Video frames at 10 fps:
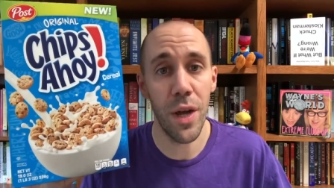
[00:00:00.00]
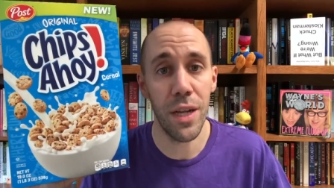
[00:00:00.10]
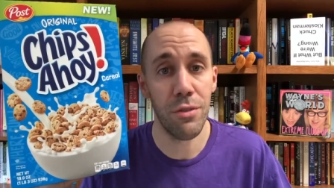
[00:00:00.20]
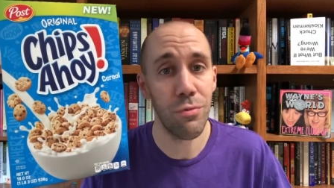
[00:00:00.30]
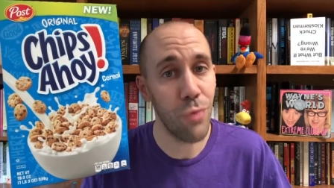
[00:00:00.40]

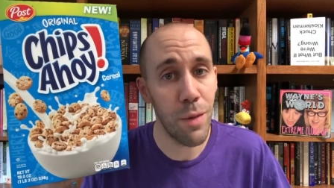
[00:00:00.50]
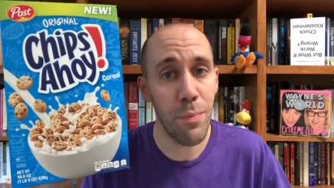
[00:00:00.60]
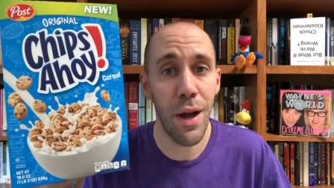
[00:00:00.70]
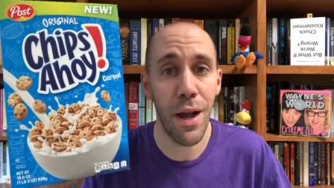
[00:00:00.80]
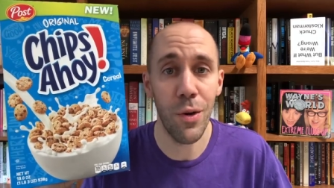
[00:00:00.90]
US, right
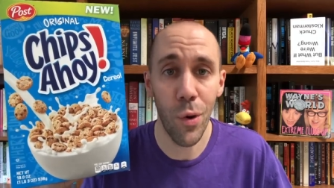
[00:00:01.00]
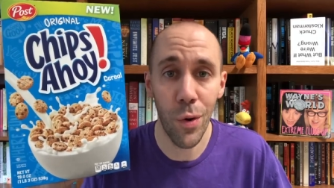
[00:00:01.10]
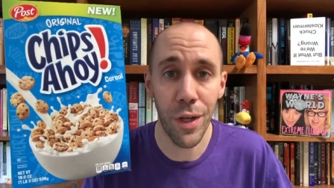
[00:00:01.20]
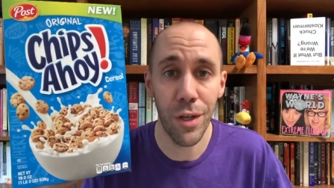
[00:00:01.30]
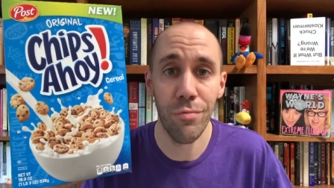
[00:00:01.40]
behind
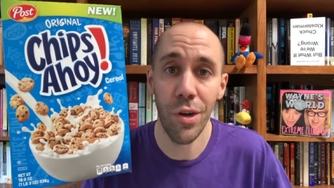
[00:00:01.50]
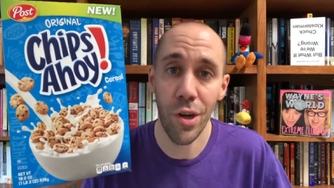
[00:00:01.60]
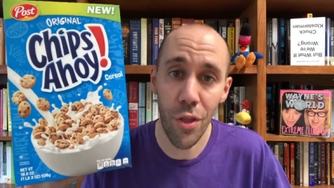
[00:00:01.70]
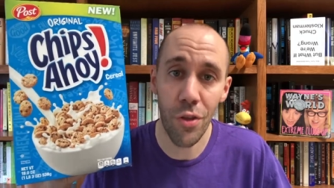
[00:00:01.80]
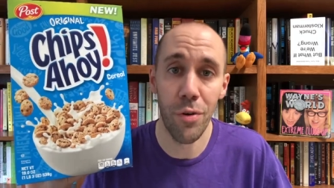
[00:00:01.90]
Oreo,
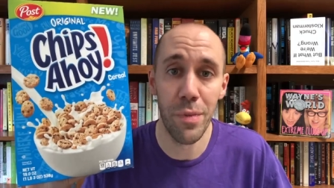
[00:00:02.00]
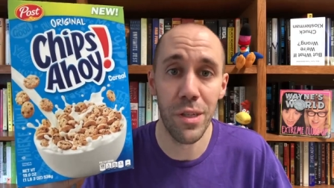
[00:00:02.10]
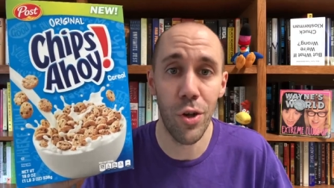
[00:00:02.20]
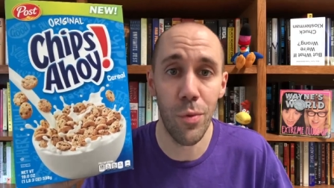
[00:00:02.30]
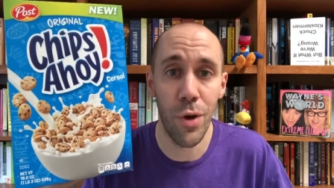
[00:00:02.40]
another
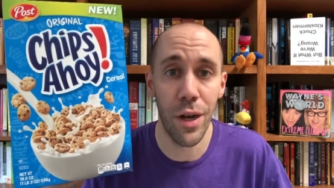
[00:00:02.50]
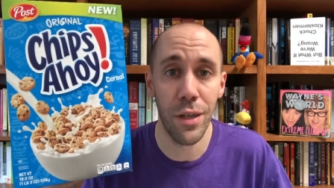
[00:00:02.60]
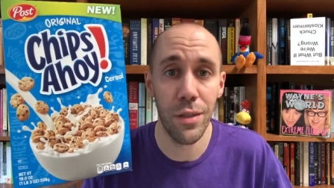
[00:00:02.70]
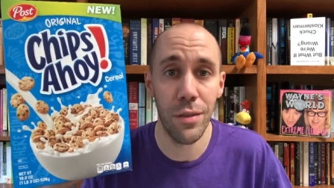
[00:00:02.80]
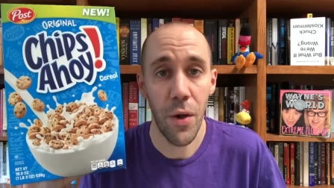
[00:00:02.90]
Nabisco
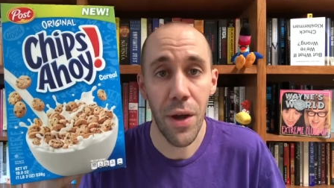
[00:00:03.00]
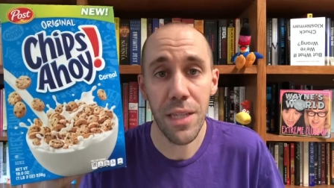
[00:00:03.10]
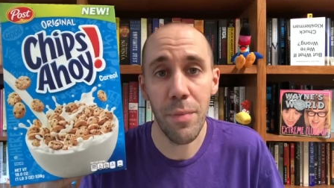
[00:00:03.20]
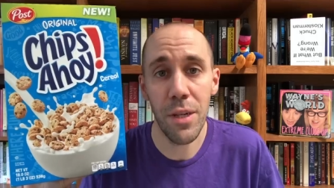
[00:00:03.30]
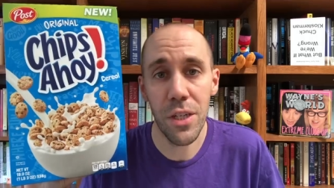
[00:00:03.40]
product. Now,
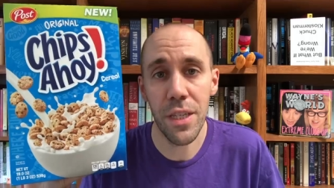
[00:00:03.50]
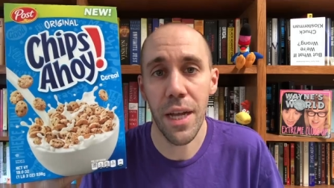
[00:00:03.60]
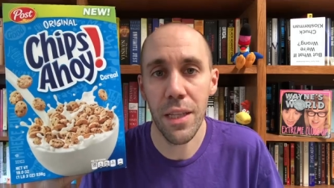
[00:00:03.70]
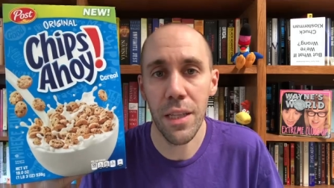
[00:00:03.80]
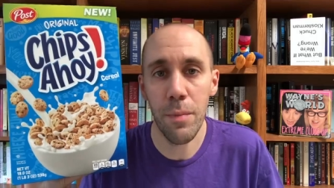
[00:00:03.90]
as I mentioned in
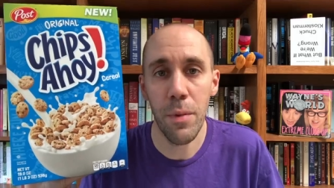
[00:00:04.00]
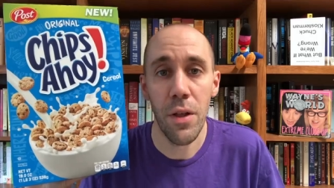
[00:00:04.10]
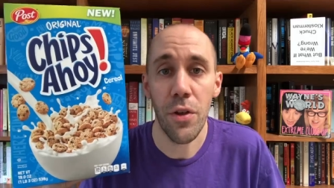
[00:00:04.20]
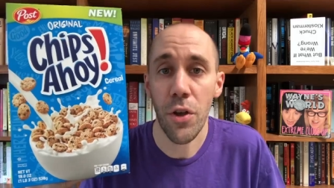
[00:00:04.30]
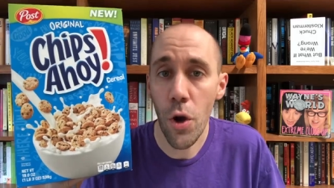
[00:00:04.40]
that
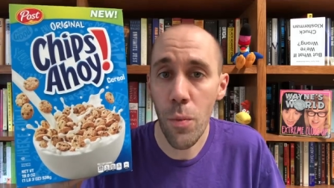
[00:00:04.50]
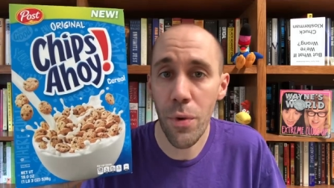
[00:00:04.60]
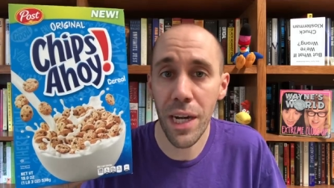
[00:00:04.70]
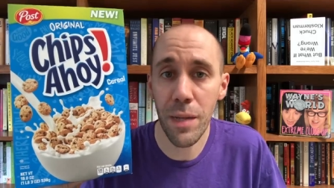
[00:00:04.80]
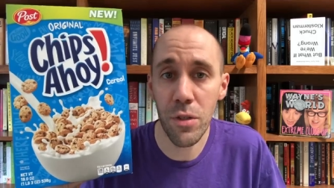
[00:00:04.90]
clip, the
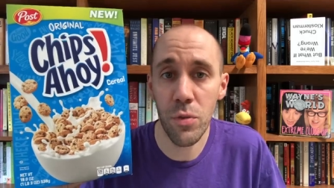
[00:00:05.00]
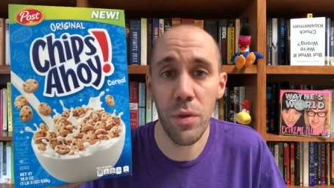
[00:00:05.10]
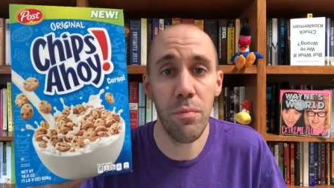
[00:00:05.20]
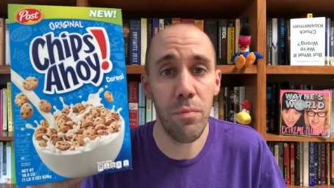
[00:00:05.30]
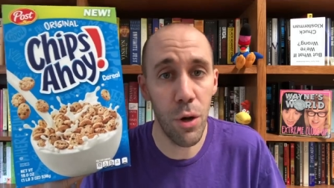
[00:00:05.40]
co-branding
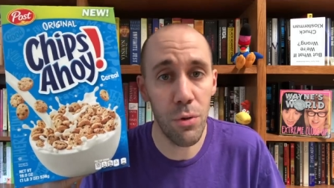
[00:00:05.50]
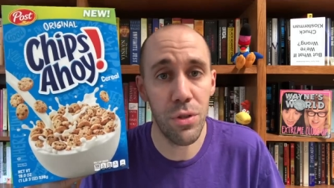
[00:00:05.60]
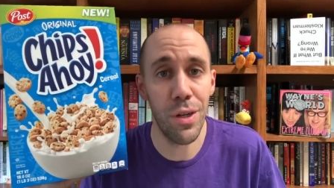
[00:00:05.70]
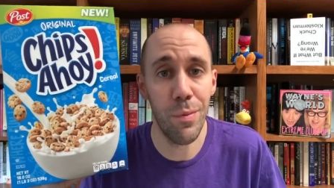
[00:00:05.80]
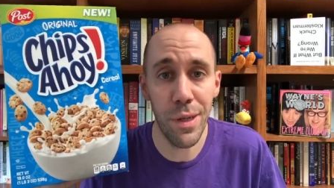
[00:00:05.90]
between
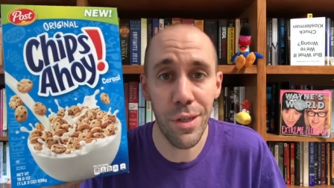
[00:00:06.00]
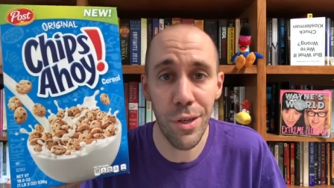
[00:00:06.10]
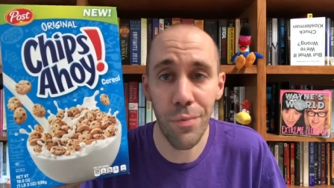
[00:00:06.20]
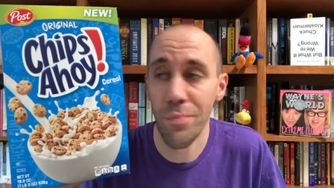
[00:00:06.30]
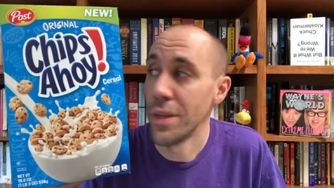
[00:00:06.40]
Post and
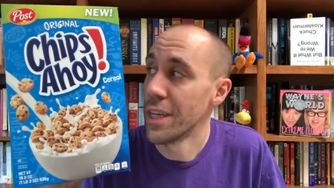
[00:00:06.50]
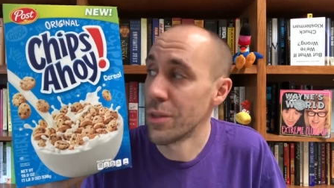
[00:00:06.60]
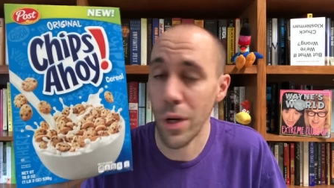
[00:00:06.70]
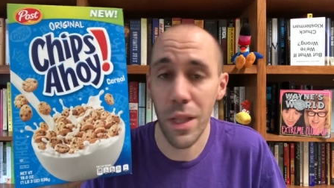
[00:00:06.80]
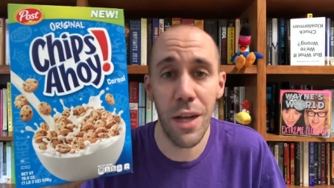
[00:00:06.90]
Nabisco
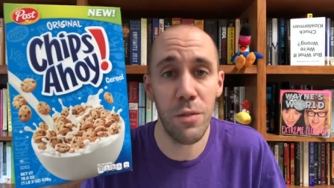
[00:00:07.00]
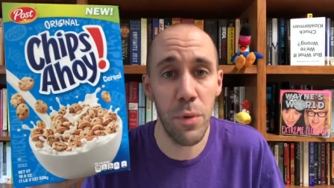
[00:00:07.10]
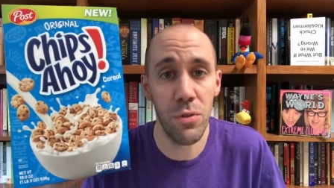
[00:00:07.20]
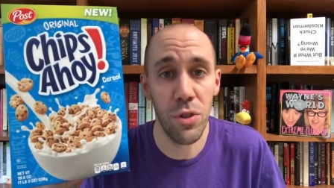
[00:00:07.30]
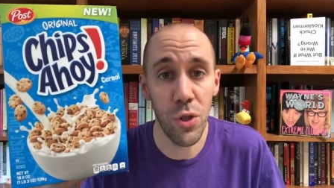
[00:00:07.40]
is what allows
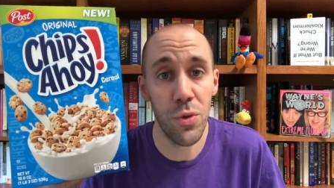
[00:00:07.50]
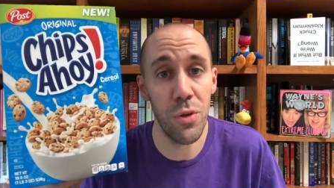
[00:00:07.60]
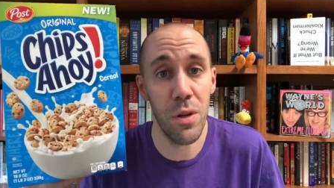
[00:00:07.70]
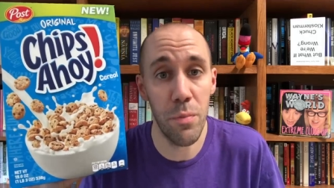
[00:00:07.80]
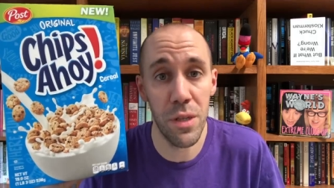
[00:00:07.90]
Post to use
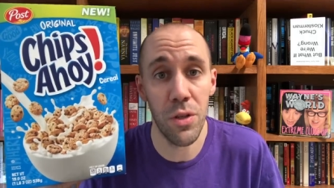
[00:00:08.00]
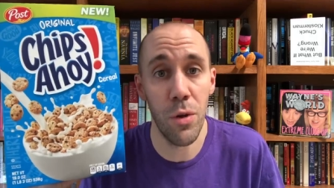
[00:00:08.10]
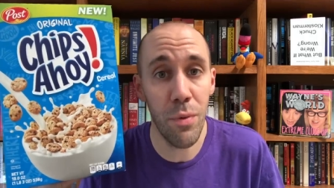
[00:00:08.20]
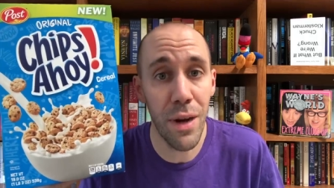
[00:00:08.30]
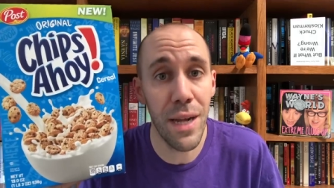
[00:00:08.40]
those
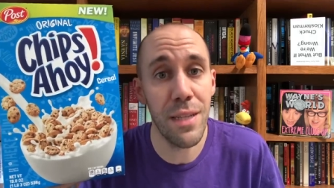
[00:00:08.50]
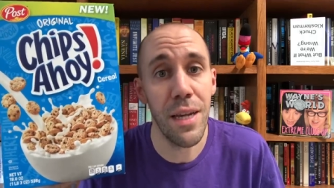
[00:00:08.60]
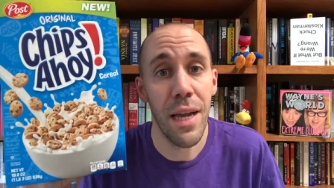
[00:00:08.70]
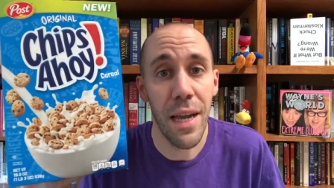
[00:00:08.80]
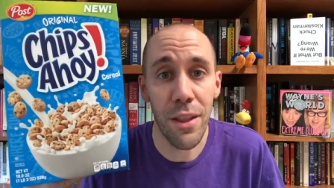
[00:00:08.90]
Nabisco brands
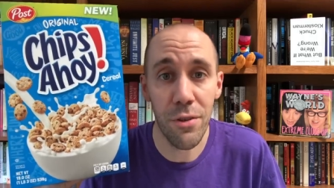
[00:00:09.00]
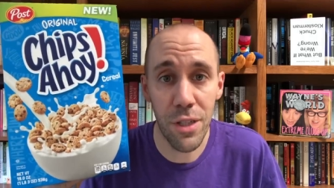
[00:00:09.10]
in their